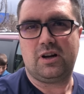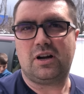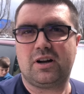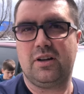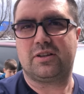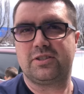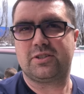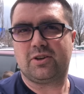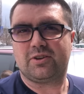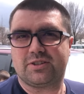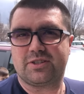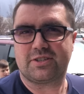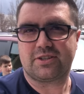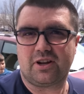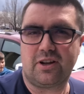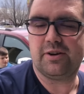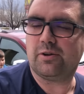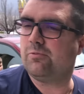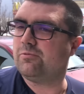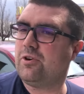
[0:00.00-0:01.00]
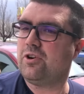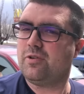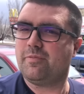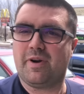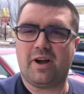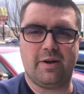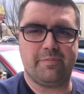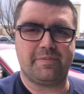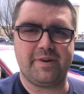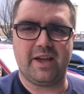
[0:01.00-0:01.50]
Oh, so it's starting to
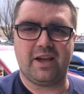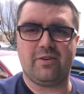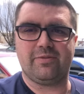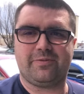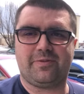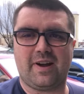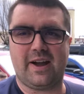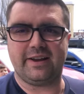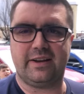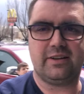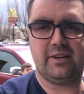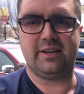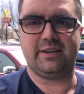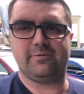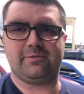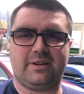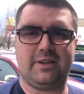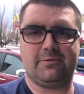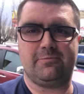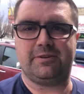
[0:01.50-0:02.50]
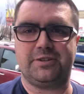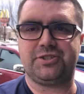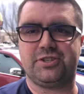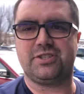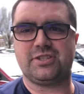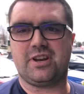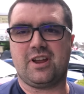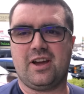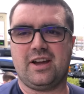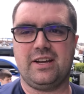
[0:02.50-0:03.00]
warm up now finally, which
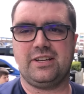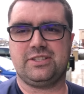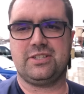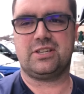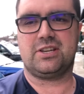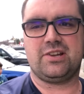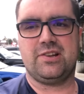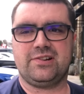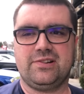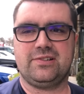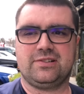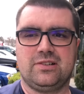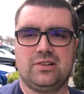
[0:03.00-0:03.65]
is nice.